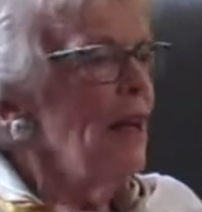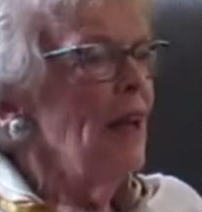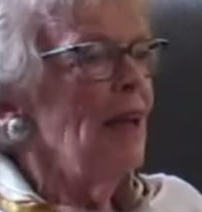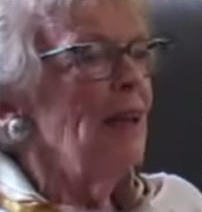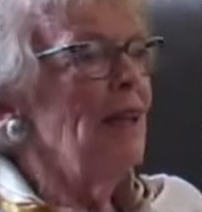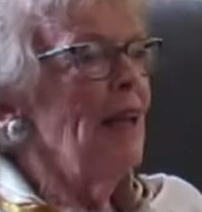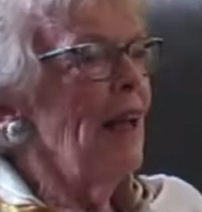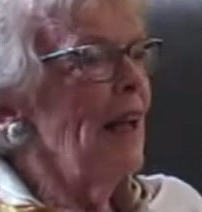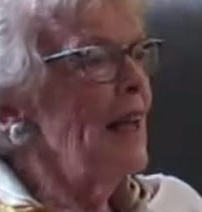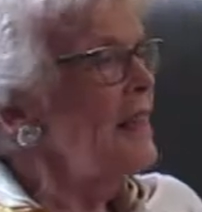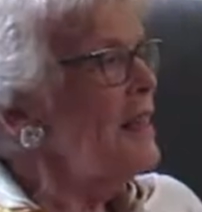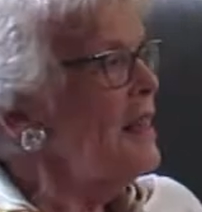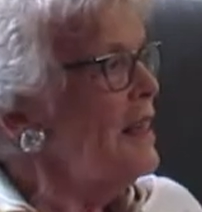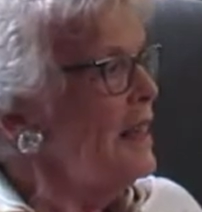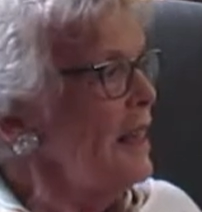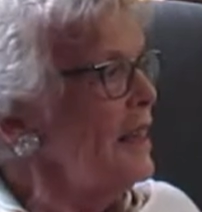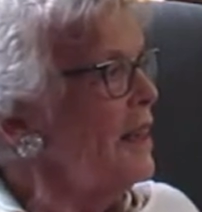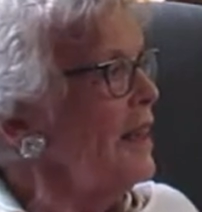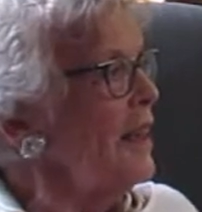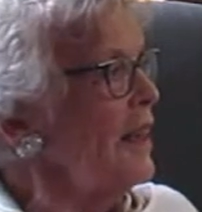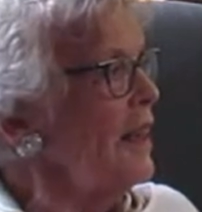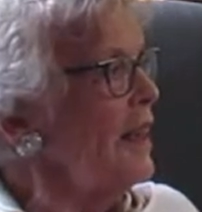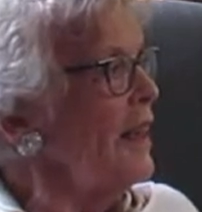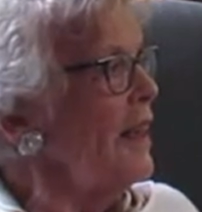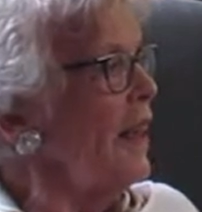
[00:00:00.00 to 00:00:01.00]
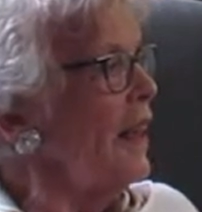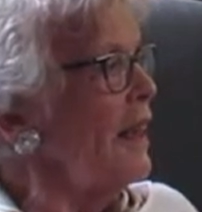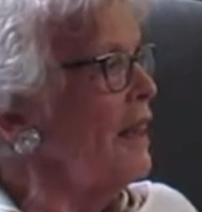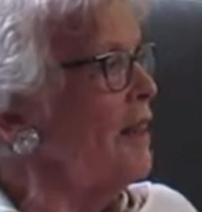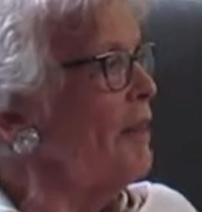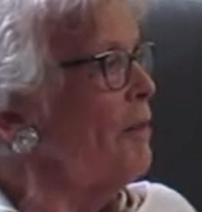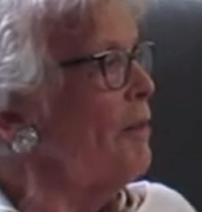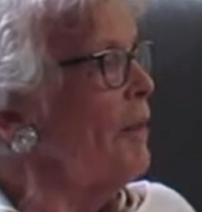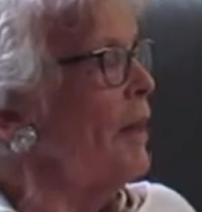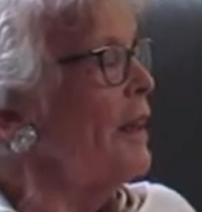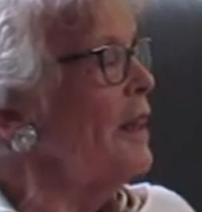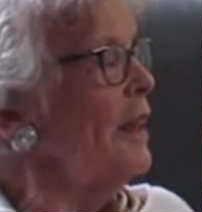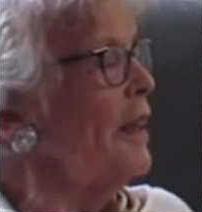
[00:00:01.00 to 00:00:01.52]
Des did the
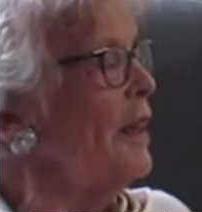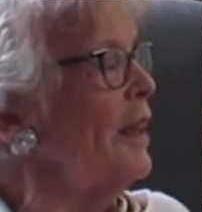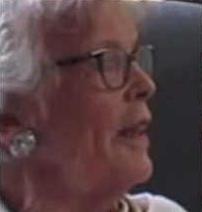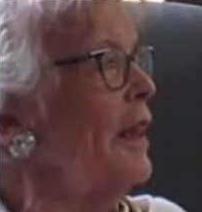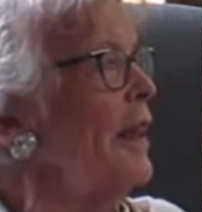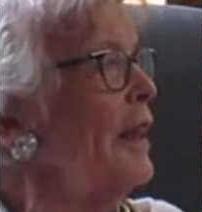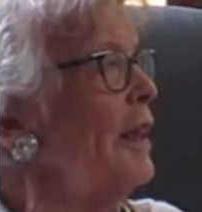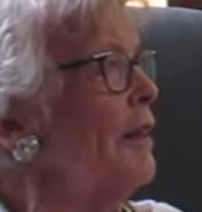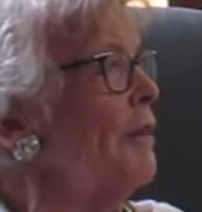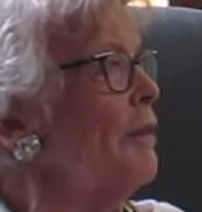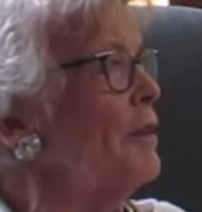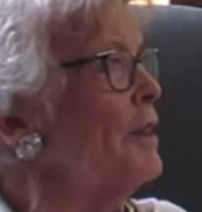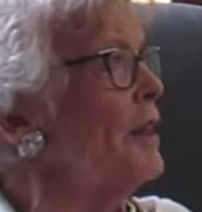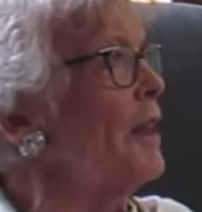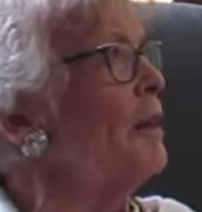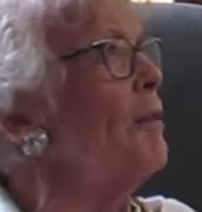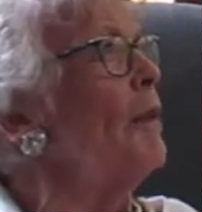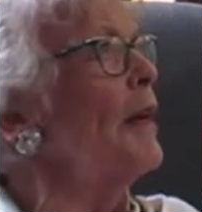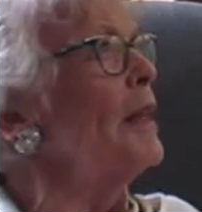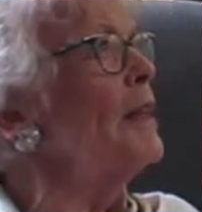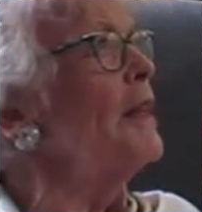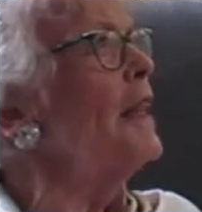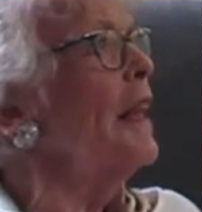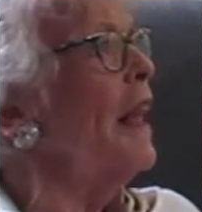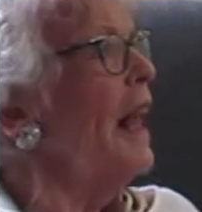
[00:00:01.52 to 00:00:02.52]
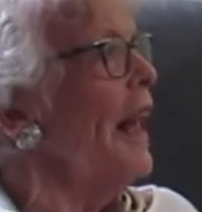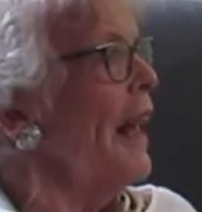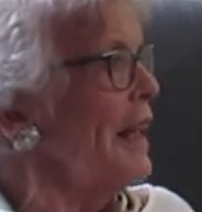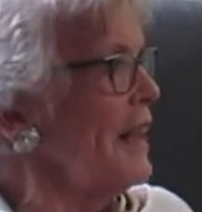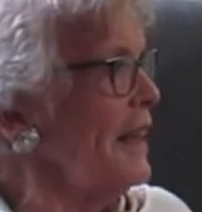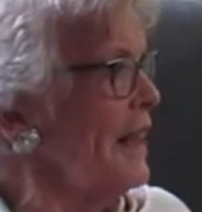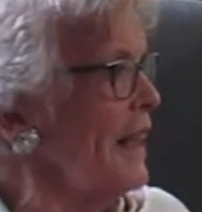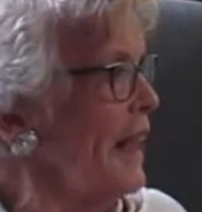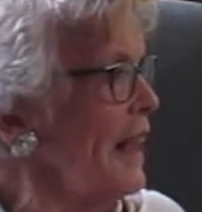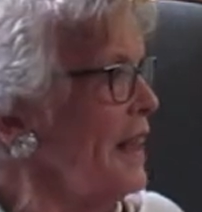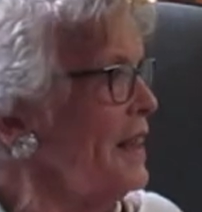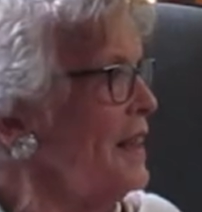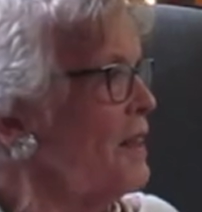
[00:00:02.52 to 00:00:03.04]
Mexican hat
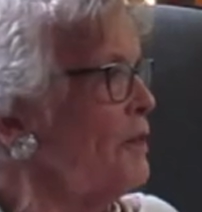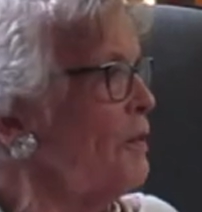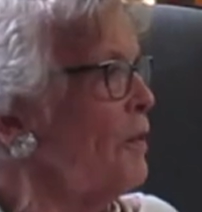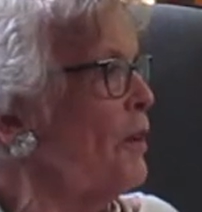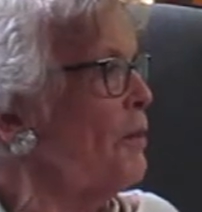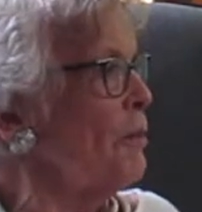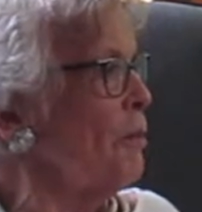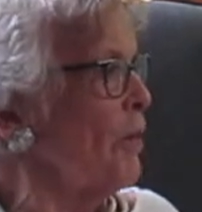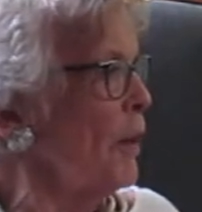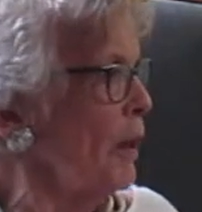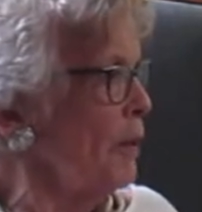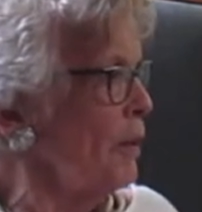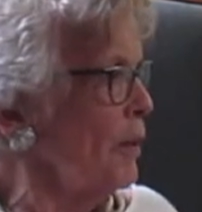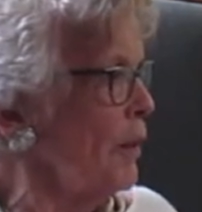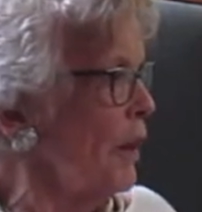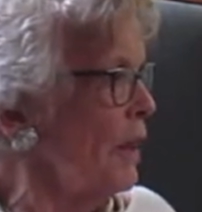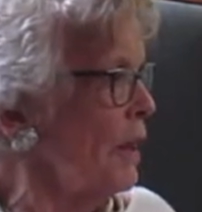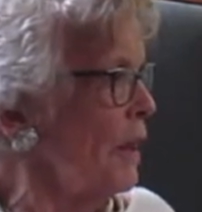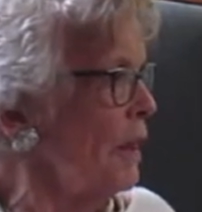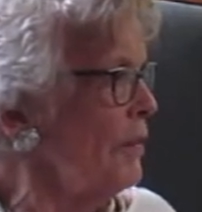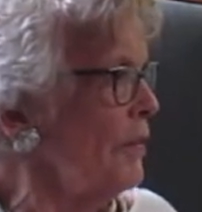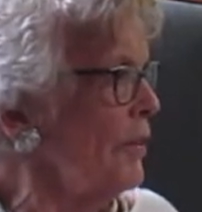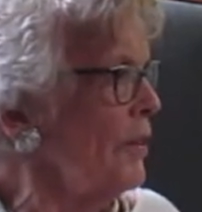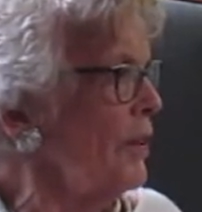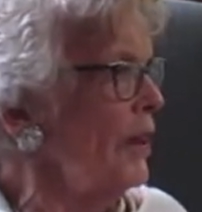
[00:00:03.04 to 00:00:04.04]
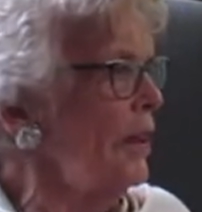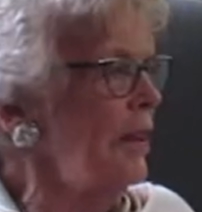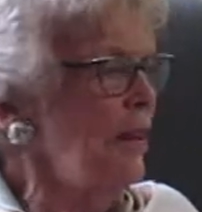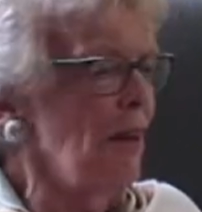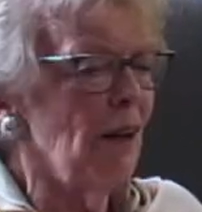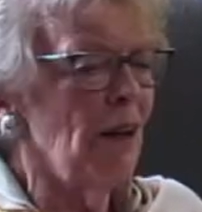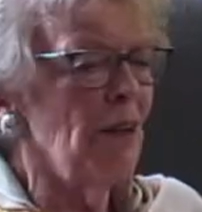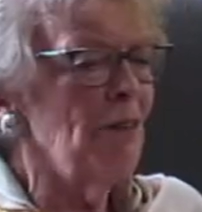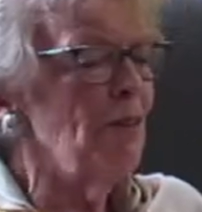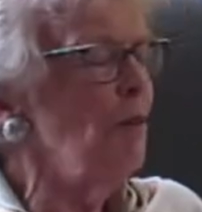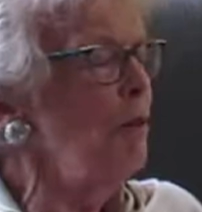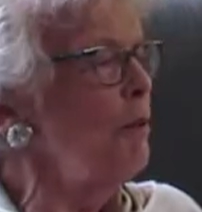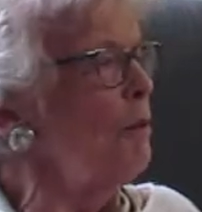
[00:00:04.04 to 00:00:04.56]
dance with Barbara Glover, and
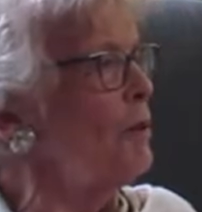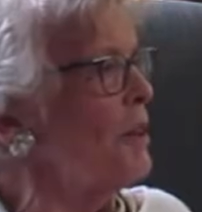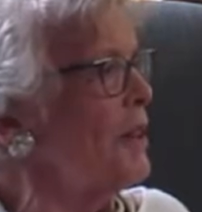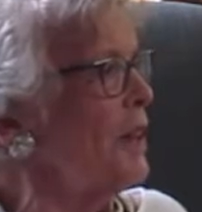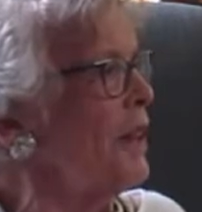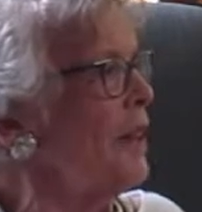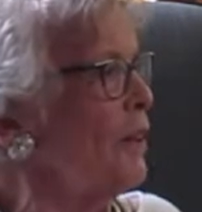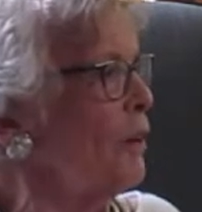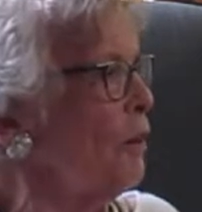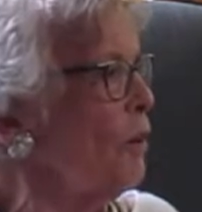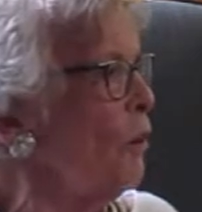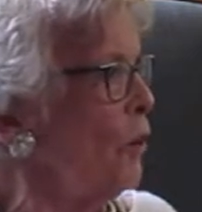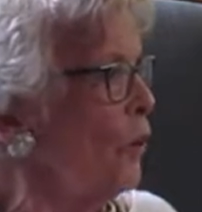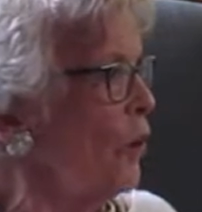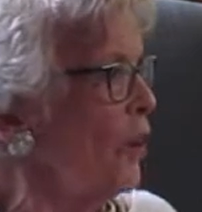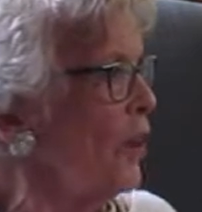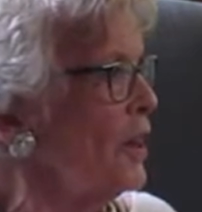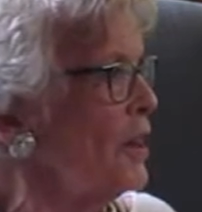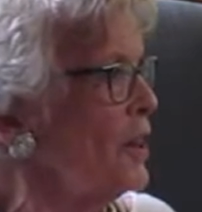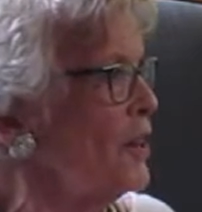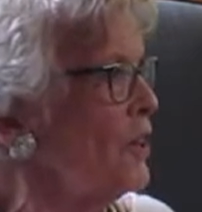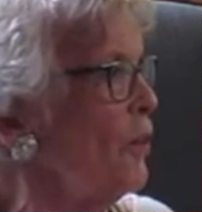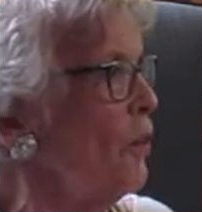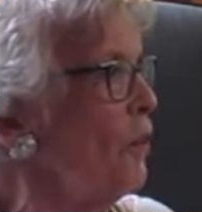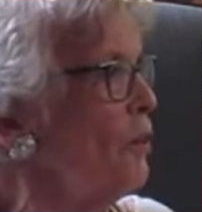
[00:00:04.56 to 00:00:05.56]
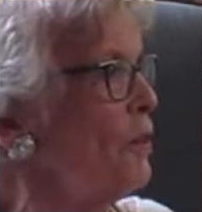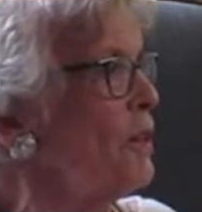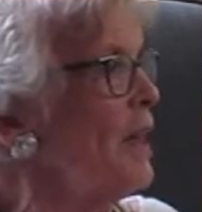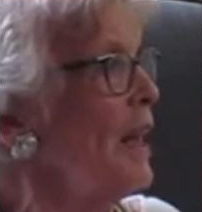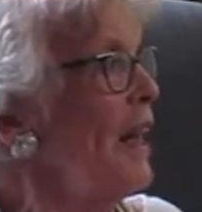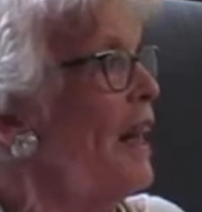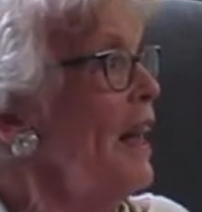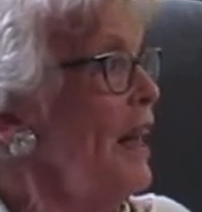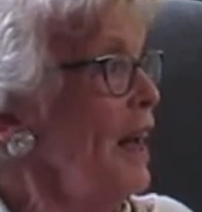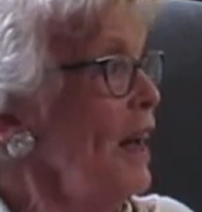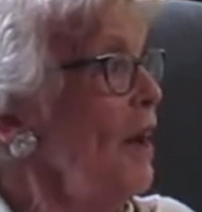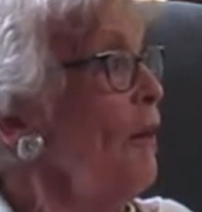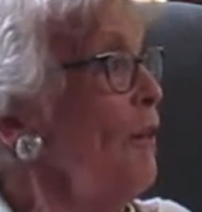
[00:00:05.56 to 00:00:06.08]
Audrey was in the chorus. So
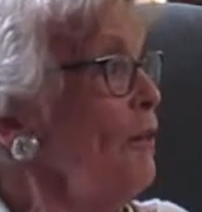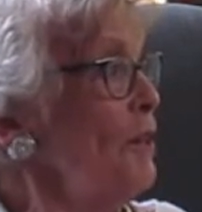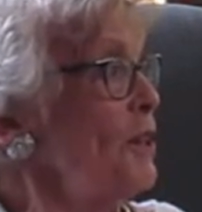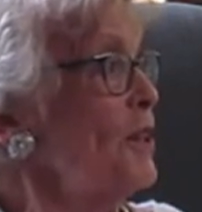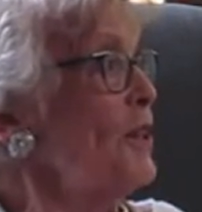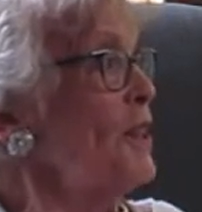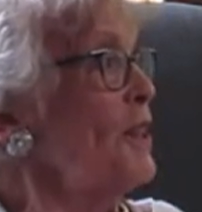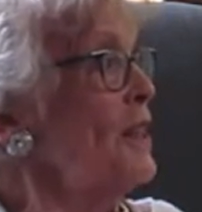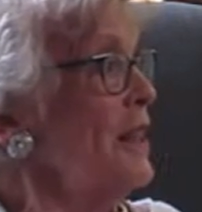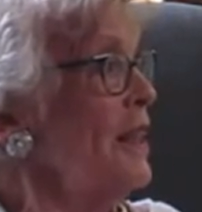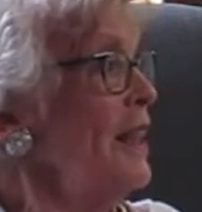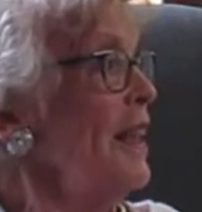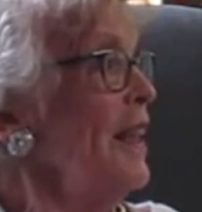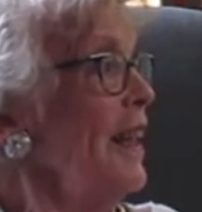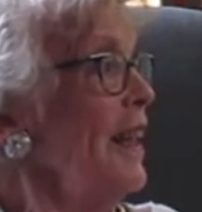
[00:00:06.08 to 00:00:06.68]
it was